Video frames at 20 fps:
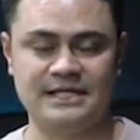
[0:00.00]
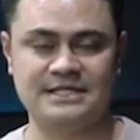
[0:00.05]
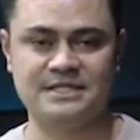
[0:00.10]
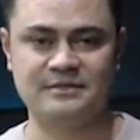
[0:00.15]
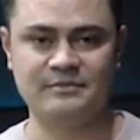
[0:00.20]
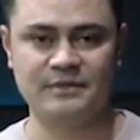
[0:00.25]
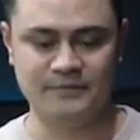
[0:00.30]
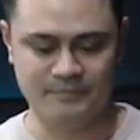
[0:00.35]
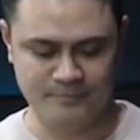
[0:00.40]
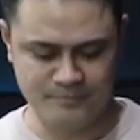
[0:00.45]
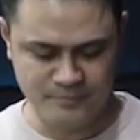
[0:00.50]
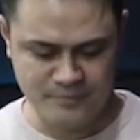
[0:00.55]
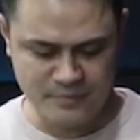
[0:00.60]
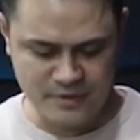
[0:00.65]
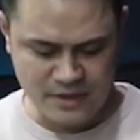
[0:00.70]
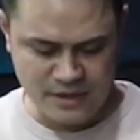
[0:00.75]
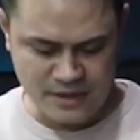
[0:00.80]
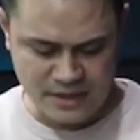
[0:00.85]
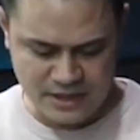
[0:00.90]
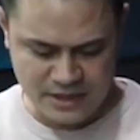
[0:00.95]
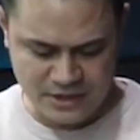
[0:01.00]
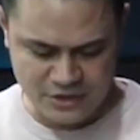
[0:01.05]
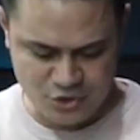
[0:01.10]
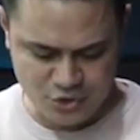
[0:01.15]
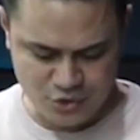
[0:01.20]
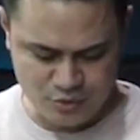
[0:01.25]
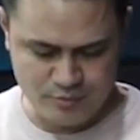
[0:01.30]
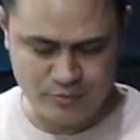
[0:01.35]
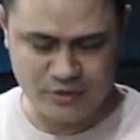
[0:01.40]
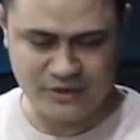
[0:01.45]
testament
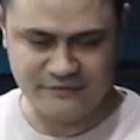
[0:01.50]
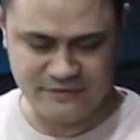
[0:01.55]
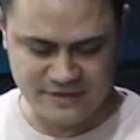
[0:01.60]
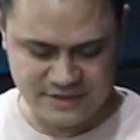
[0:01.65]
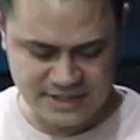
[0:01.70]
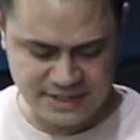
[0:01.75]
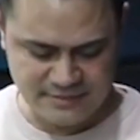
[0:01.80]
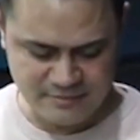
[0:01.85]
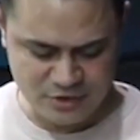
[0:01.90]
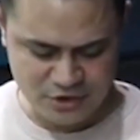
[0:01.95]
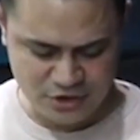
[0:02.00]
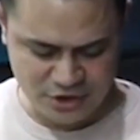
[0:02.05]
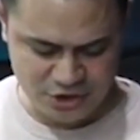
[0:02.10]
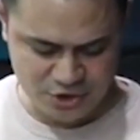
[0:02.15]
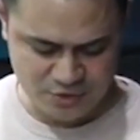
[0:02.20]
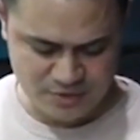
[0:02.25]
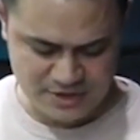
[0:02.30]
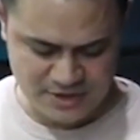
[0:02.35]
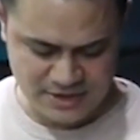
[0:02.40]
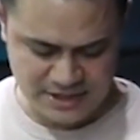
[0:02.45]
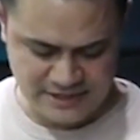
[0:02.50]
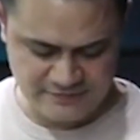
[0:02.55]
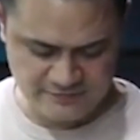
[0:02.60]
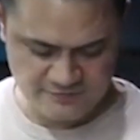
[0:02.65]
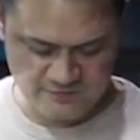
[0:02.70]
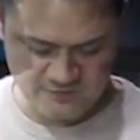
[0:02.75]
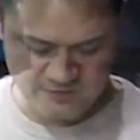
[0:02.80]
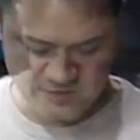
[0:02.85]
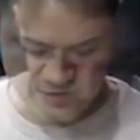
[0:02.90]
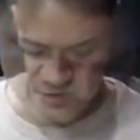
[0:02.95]
to Prophet T.B. Joshua's
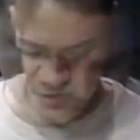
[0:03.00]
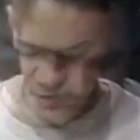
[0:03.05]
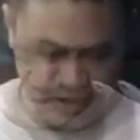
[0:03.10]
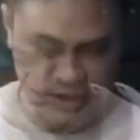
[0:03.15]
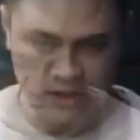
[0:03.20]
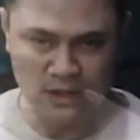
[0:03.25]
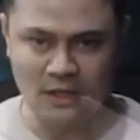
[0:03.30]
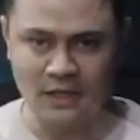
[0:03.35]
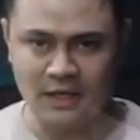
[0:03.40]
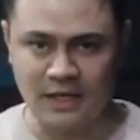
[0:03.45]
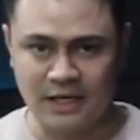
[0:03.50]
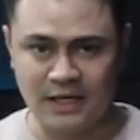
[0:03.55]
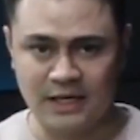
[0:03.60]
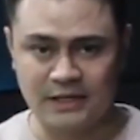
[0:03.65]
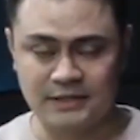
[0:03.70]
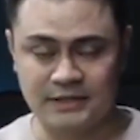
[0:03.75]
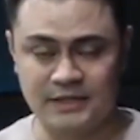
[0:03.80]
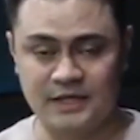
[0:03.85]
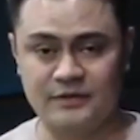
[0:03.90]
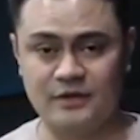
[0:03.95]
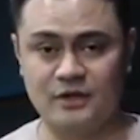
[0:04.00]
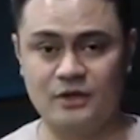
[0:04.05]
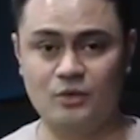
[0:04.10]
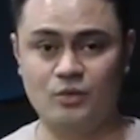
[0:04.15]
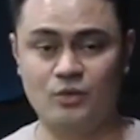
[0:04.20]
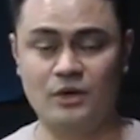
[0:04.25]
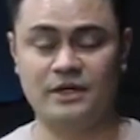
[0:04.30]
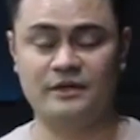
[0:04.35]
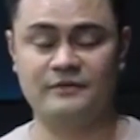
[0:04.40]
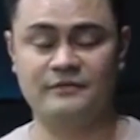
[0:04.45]
life. Another
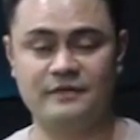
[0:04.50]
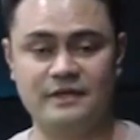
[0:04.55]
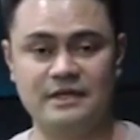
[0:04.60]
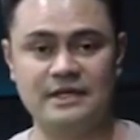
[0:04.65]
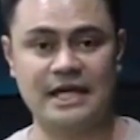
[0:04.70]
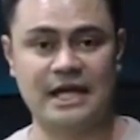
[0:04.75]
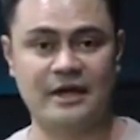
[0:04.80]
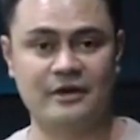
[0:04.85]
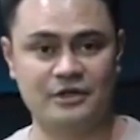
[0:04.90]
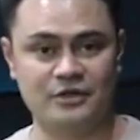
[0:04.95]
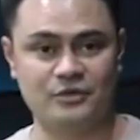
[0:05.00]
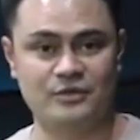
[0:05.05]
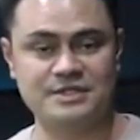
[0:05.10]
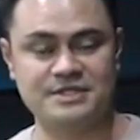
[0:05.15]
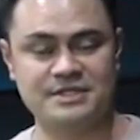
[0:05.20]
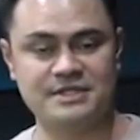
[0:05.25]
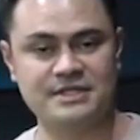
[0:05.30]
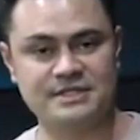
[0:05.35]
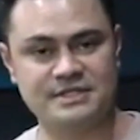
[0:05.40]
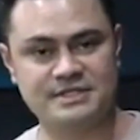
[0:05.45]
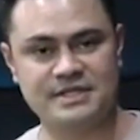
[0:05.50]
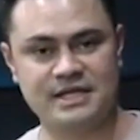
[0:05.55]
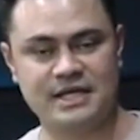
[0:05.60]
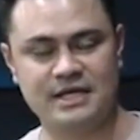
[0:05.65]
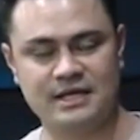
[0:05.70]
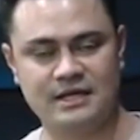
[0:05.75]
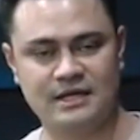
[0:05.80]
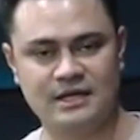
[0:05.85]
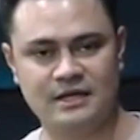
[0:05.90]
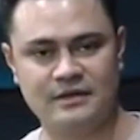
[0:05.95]
one of the characteristics
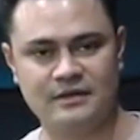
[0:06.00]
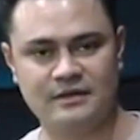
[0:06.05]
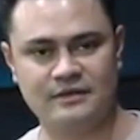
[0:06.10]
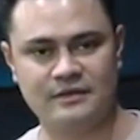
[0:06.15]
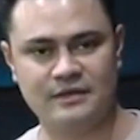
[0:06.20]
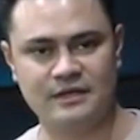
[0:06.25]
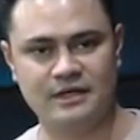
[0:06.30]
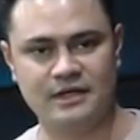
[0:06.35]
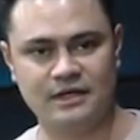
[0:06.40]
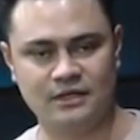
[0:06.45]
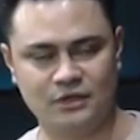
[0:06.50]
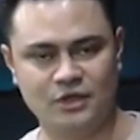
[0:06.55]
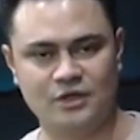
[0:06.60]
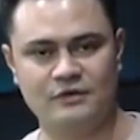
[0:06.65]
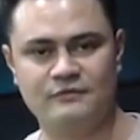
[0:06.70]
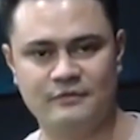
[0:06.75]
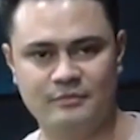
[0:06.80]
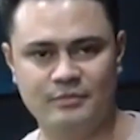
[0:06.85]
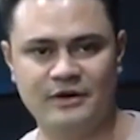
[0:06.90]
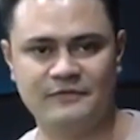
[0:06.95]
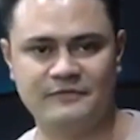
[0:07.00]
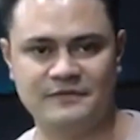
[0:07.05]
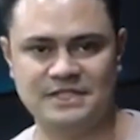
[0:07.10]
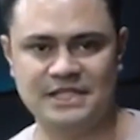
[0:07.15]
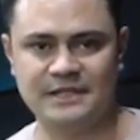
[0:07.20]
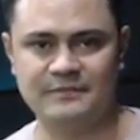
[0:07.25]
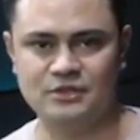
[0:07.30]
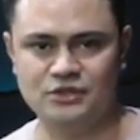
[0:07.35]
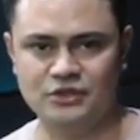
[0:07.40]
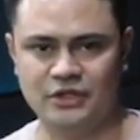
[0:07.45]
that I learned from
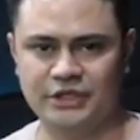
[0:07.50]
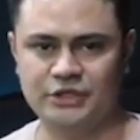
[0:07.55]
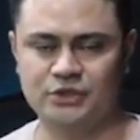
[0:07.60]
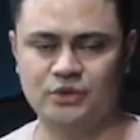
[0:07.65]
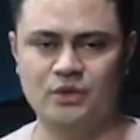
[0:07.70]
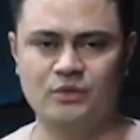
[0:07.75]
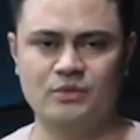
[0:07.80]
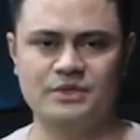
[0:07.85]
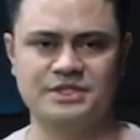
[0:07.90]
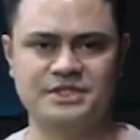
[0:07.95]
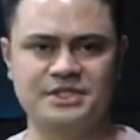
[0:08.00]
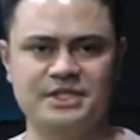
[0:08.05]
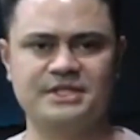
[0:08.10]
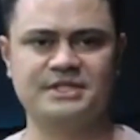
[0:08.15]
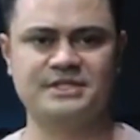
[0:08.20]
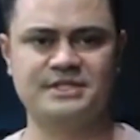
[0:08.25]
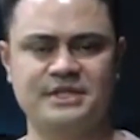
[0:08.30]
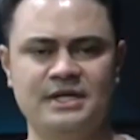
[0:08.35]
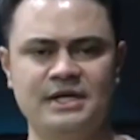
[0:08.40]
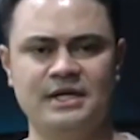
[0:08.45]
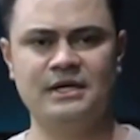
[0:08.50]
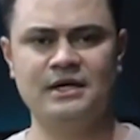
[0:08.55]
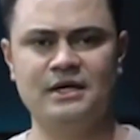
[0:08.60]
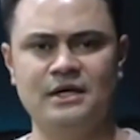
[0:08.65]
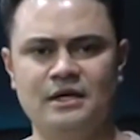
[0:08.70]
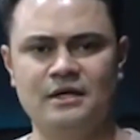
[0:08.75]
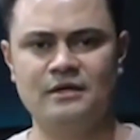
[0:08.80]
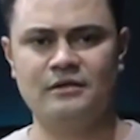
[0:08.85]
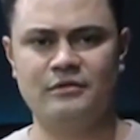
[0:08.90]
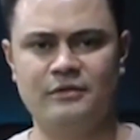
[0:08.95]
Prophet T.B. Joshua was just
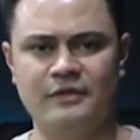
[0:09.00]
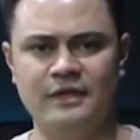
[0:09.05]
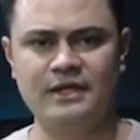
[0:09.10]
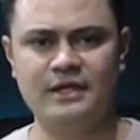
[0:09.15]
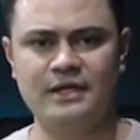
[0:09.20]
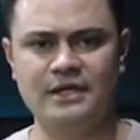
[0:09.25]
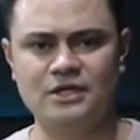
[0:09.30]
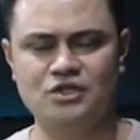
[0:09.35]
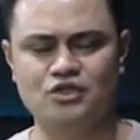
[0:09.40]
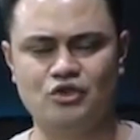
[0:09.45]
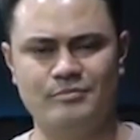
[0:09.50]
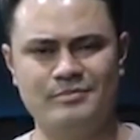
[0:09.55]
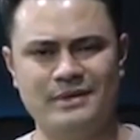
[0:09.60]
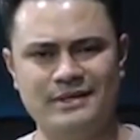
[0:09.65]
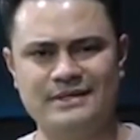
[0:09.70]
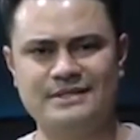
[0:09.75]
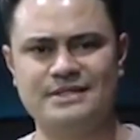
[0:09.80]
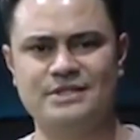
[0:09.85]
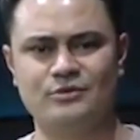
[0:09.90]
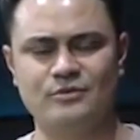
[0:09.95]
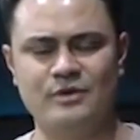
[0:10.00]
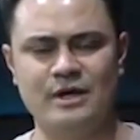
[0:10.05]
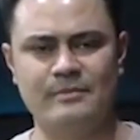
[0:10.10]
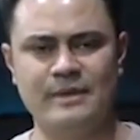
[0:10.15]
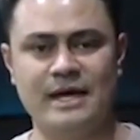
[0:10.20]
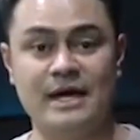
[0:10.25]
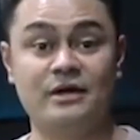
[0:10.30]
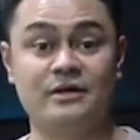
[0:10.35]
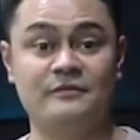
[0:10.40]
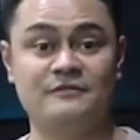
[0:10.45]
the tremendous
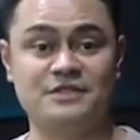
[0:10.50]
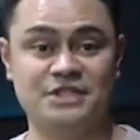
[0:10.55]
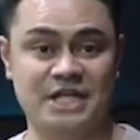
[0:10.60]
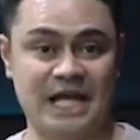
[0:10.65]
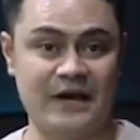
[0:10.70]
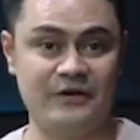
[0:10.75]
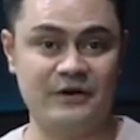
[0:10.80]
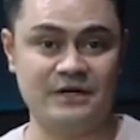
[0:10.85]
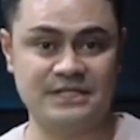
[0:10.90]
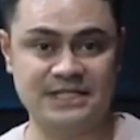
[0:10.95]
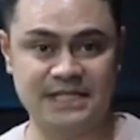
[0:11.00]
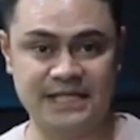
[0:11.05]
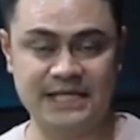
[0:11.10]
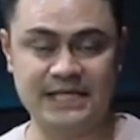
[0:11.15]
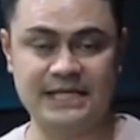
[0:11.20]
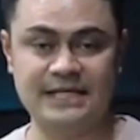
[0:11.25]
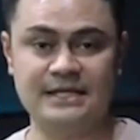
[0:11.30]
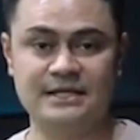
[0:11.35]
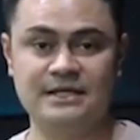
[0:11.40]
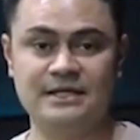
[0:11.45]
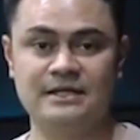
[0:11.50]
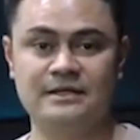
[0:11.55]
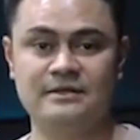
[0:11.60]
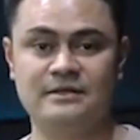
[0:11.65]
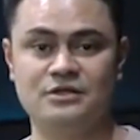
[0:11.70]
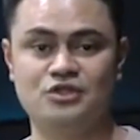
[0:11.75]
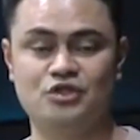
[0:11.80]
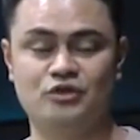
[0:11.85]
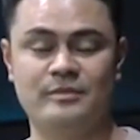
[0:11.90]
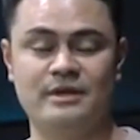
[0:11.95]
amount of charity,
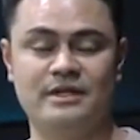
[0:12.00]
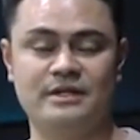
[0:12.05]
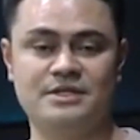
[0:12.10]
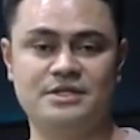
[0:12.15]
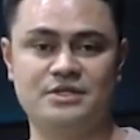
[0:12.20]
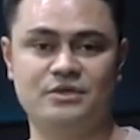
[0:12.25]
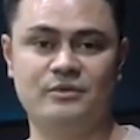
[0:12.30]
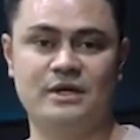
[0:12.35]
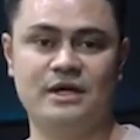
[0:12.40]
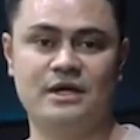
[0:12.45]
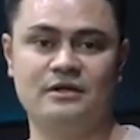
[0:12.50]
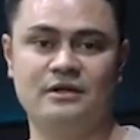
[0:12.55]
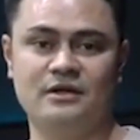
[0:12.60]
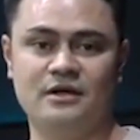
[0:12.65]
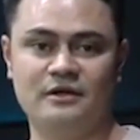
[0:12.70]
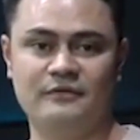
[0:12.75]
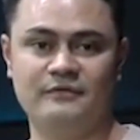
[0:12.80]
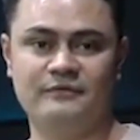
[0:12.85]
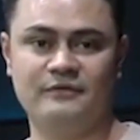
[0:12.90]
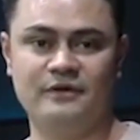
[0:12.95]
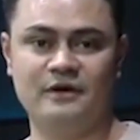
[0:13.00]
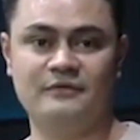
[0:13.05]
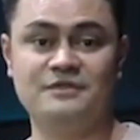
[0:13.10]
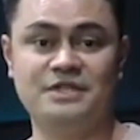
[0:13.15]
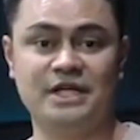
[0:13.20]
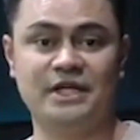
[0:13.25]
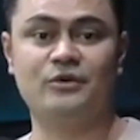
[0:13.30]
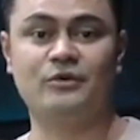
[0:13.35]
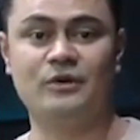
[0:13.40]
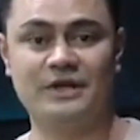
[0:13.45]
the tremendous amount
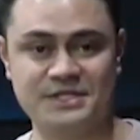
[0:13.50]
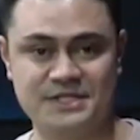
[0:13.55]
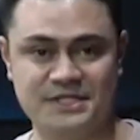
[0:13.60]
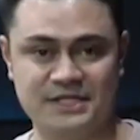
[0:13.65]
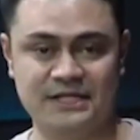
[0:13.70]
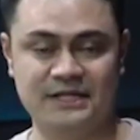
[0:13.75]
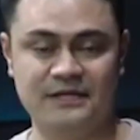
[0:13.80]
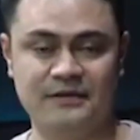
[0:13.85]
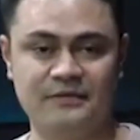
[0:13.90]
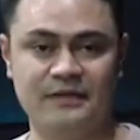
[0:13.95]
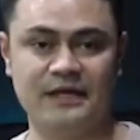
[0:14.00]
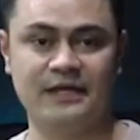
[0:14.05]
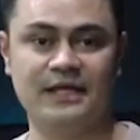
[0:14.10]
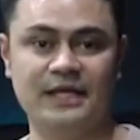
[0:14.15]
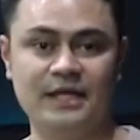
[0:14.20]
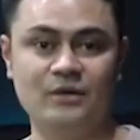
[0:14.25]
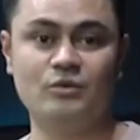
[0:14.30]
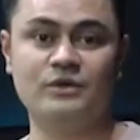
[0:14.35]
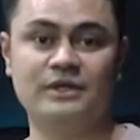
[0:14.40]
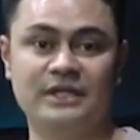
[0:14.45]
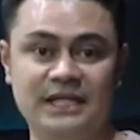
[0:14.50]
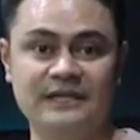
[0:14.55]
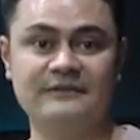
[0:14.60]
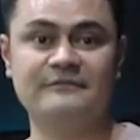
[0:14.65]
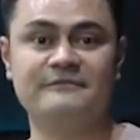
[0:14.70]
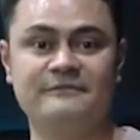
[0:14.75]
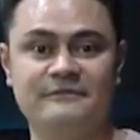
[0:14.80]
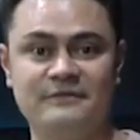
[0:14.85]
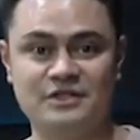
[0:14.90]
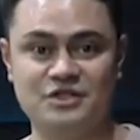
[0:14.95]
of generosity that he would
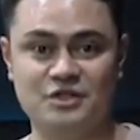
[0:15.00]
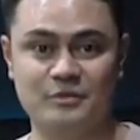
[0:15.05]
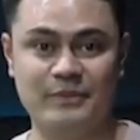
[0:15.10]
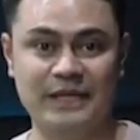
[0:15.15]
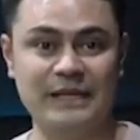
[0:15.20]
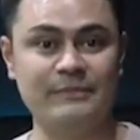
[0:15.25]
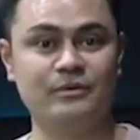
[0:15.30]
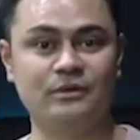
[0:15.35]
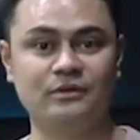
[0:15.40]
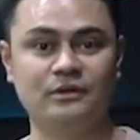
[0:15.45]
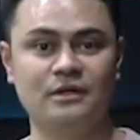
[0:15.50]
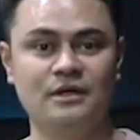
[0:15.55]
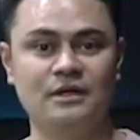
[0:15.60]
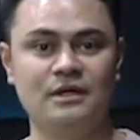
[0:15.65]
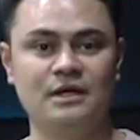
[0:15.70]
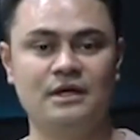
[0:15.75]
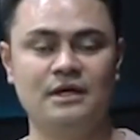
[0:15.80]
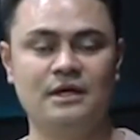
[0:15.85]
give to people